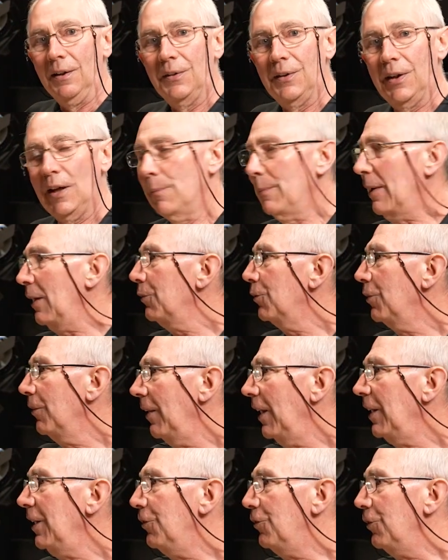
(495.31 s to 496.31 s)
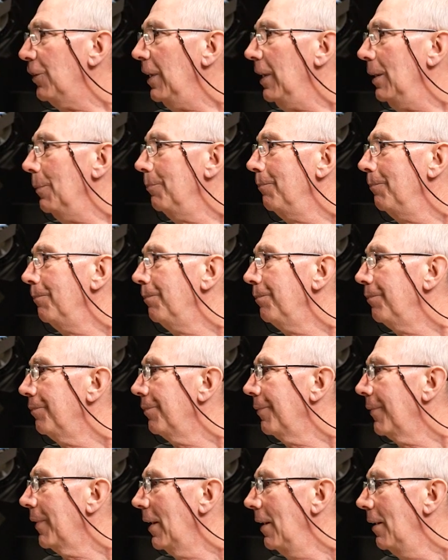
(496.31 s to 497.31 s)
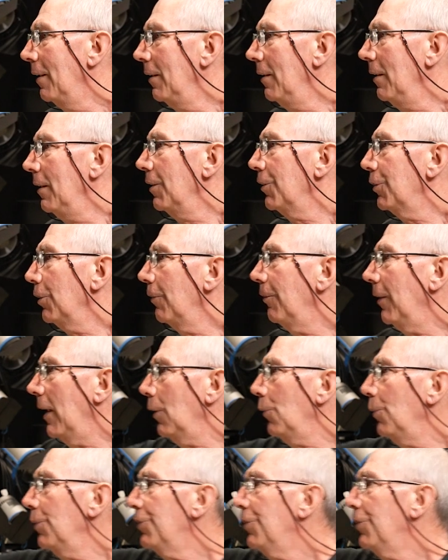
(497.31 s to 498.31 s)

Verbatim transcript: the amount of energy. So if I were